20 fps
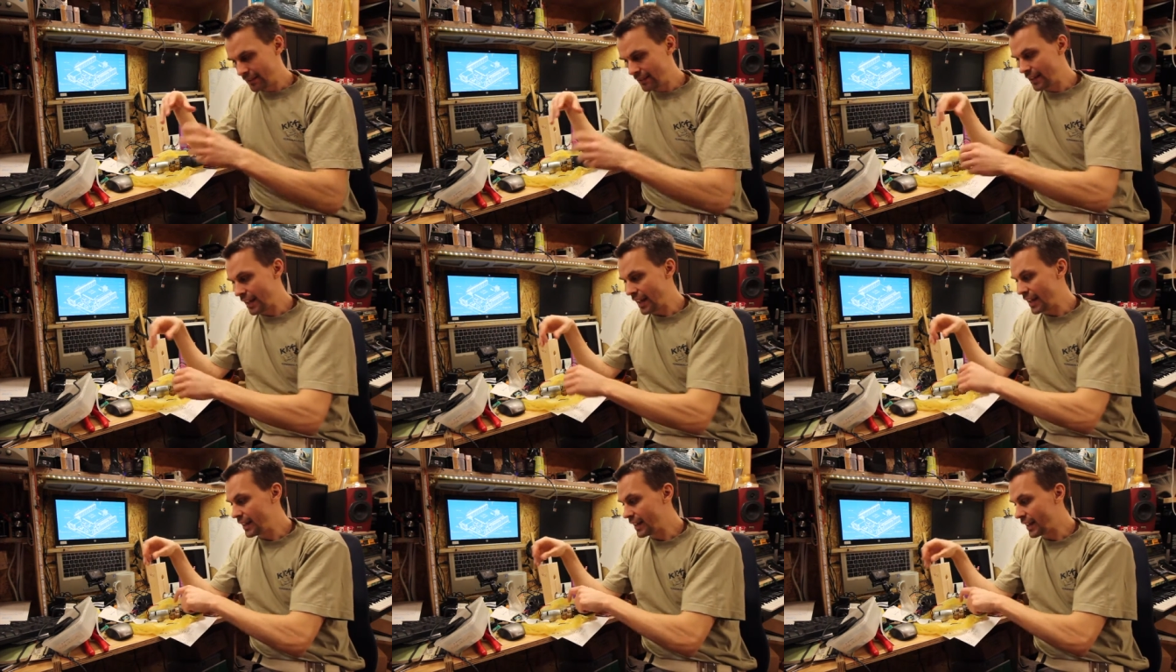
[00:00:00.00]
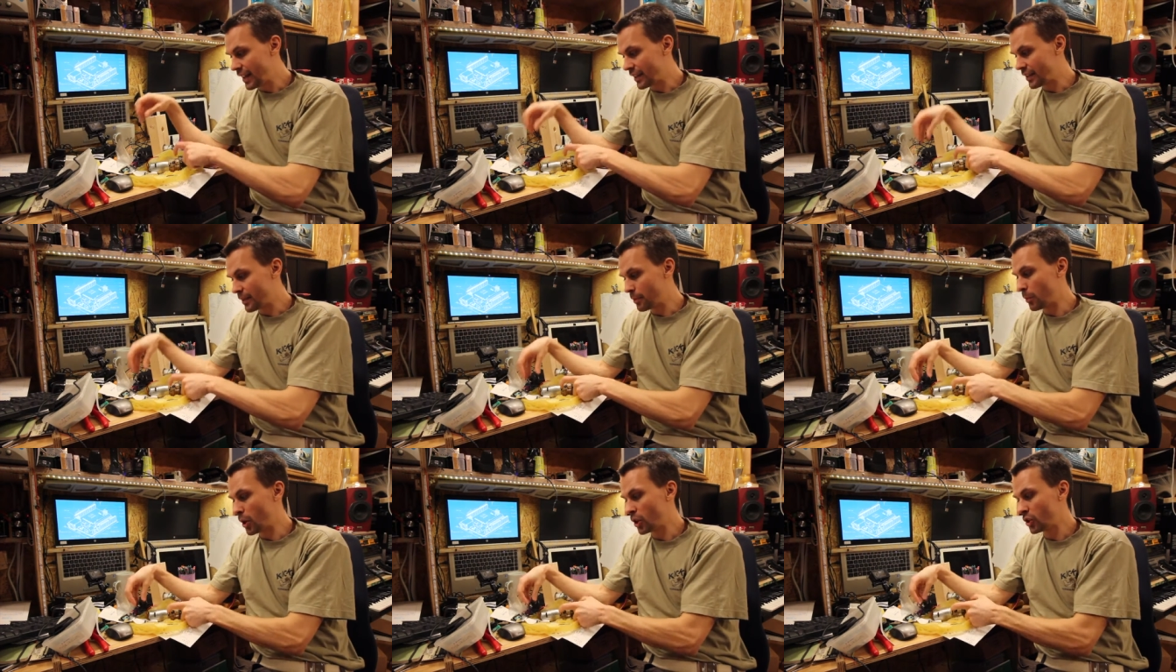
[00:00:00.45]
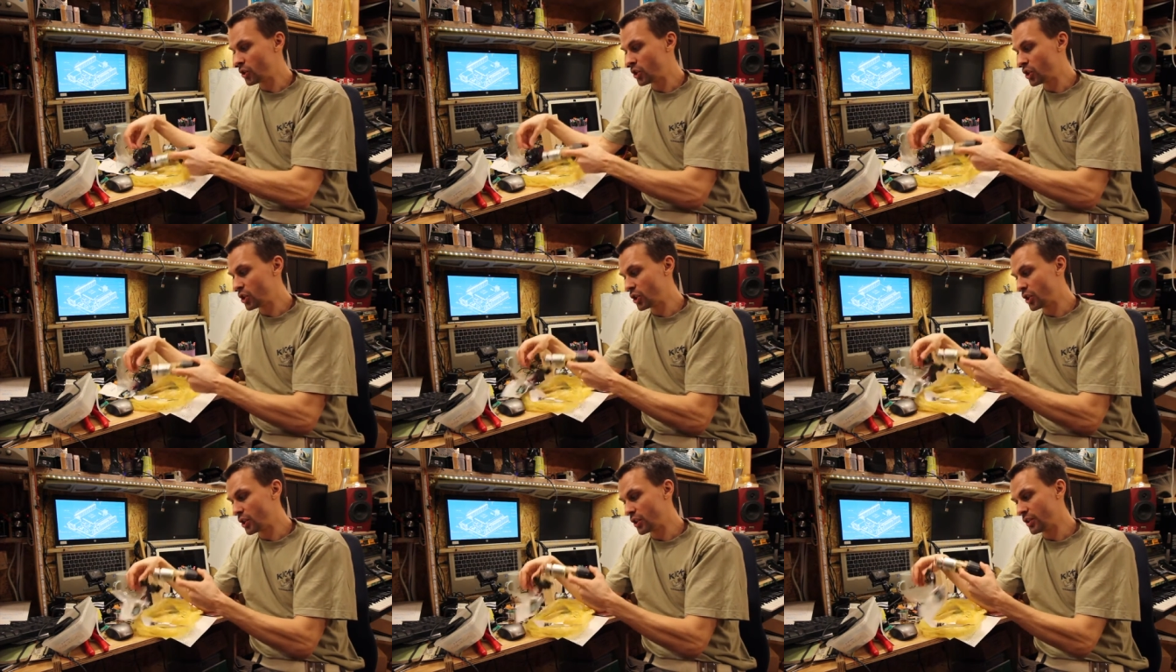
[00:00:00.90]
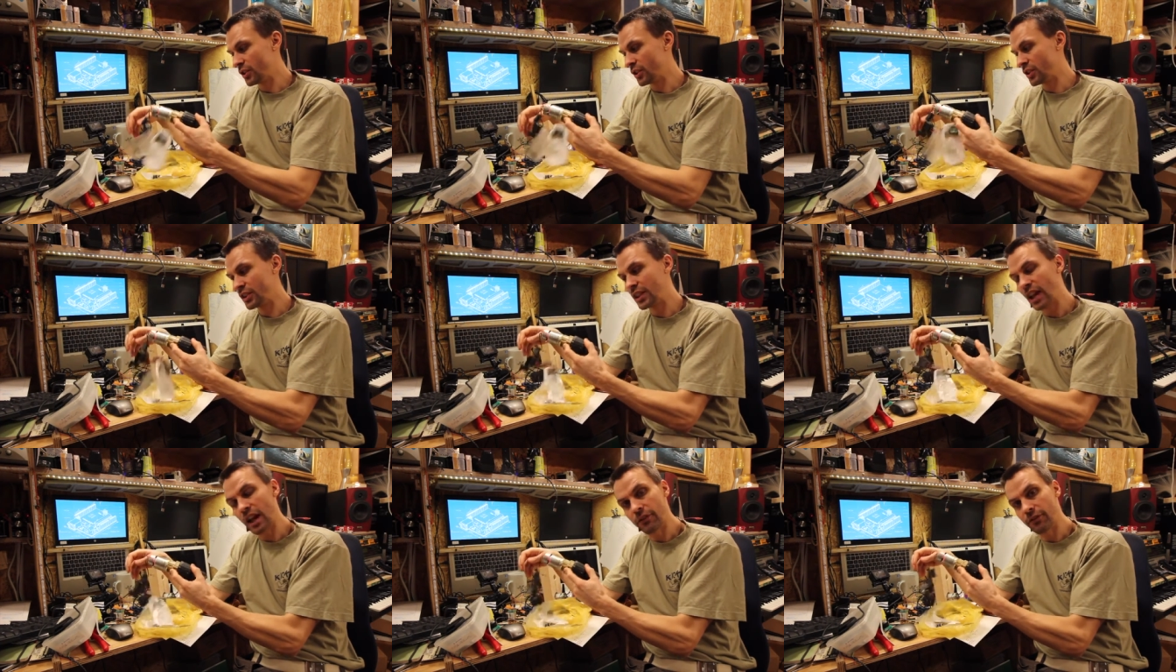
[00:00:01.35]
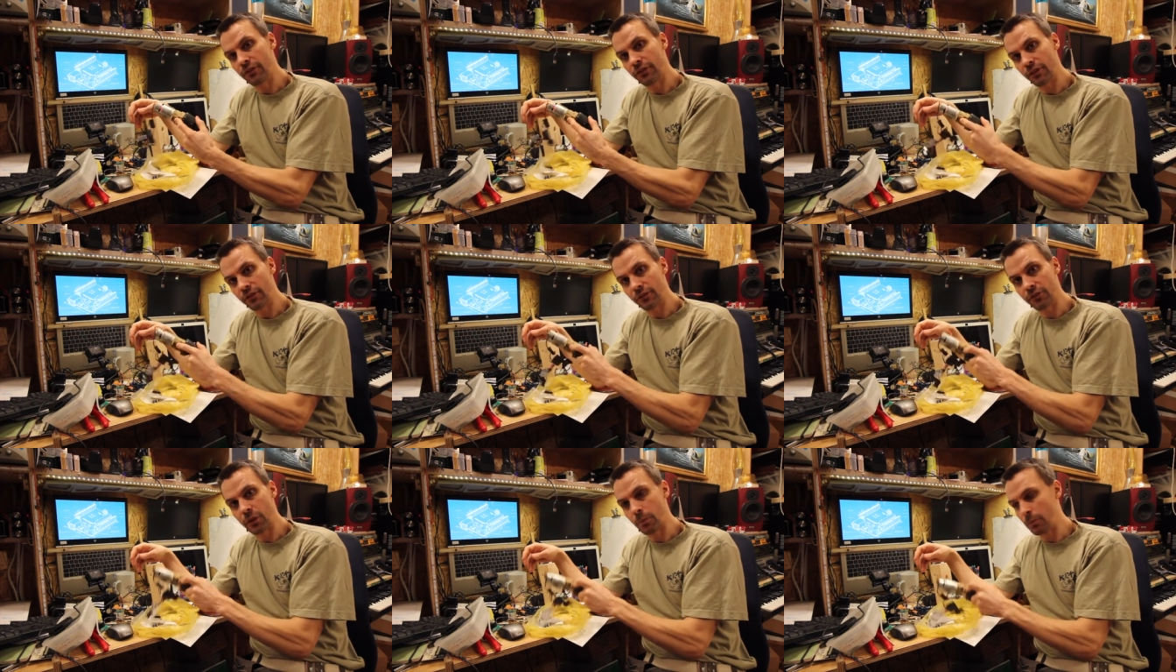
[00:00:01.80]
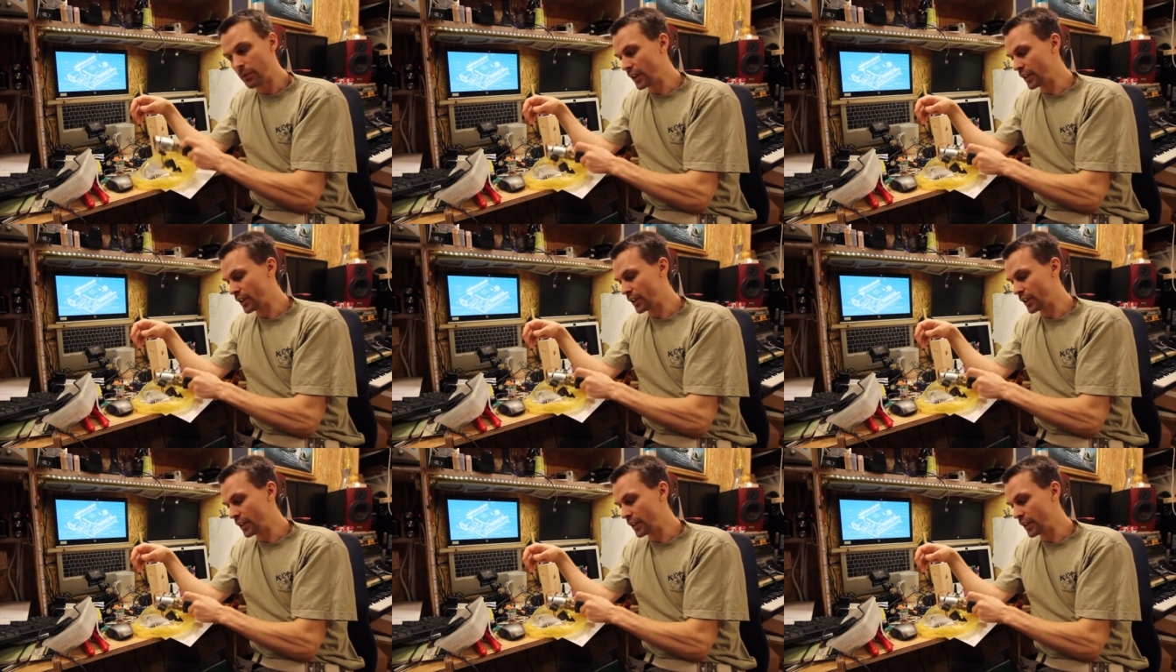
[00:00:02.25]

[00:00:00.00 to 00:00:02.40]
take as much stuff from